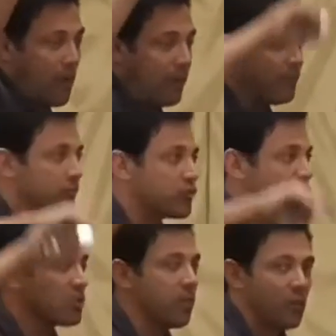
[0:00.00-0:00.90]
about,
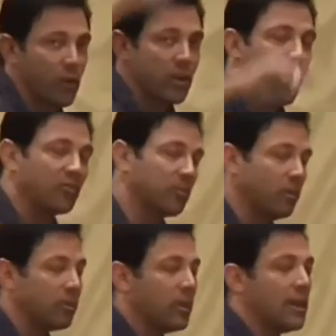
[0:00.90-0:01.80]
just above where you're
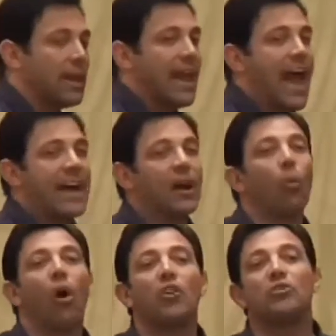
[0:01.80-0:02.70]
comfortable. And I
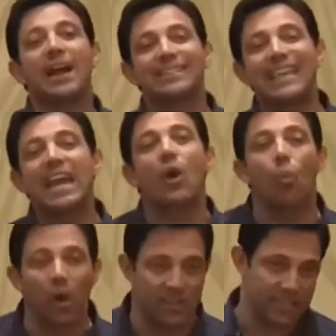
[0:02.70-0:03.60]
want you now to take it
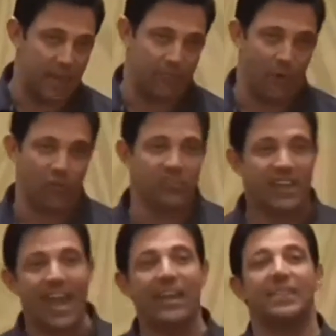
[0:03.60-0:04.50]
one step further and
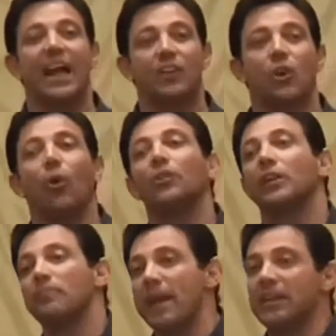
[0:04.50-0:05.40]
take that goal
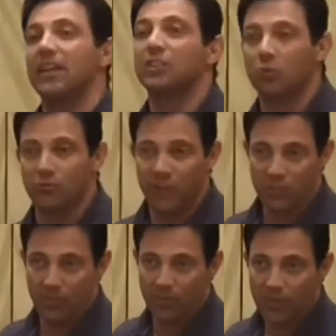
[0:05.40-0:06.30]
and make it into a
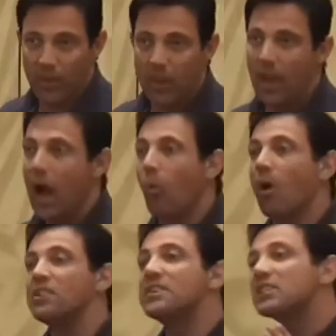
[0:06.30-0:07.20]
vision. I
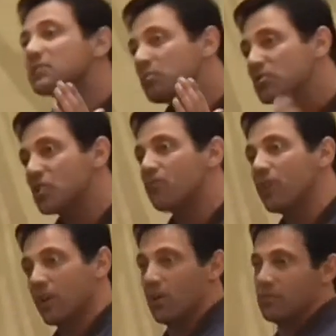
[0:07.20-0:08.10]
want you to get
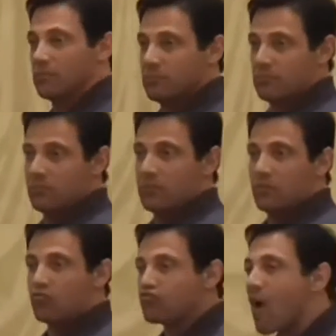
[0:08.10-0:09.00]
specific.
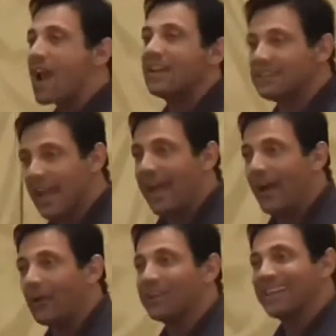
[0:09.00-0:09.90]
Write
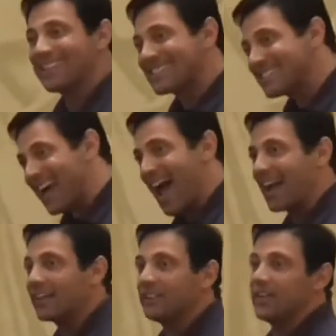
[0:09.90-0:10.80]
down
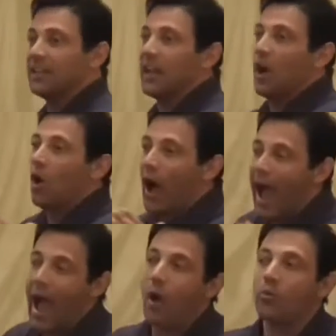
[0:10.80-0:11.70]
exactly
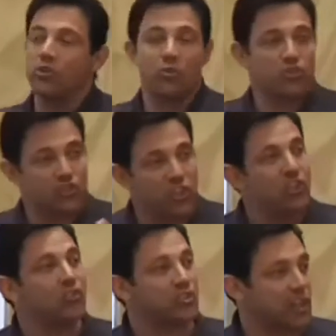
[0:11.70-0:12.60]
how you see
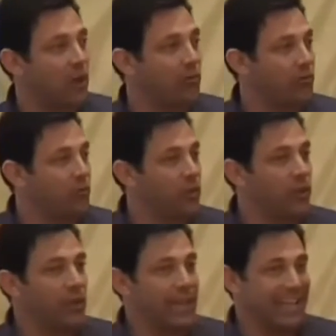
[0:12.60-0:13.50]
yourself
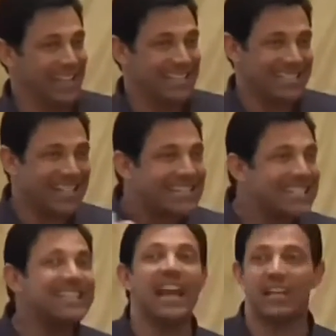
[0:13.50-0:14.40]
in
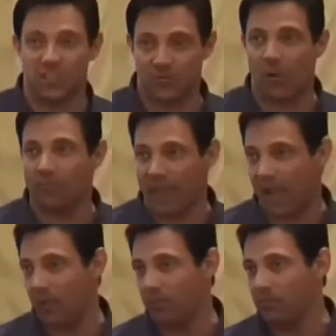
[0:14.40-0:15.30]
60 days from
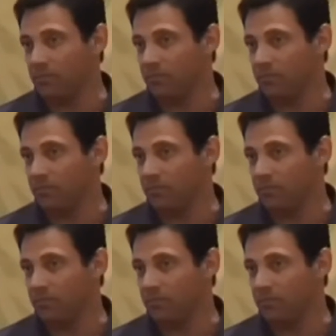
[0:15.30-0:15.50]
now,